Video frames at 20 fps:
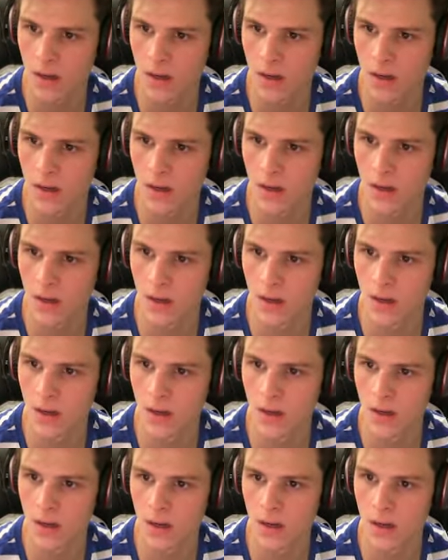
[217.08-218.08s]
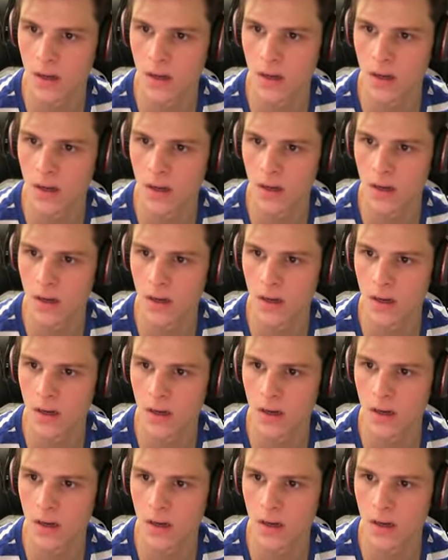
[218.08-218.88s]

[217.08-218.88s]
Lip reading: [no speech]